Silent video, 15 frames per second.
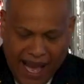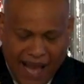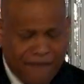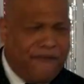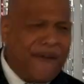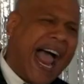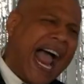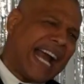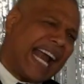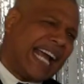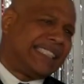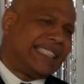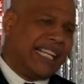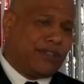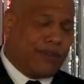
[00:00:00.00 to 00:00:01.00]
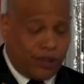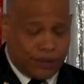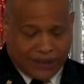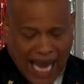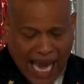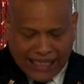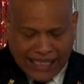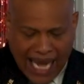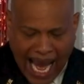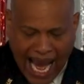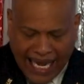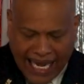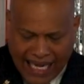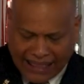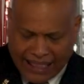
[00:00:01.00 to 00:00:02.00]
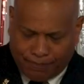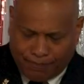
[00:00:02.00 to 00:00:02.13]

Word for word: In fact, I said, drill sergeant, I got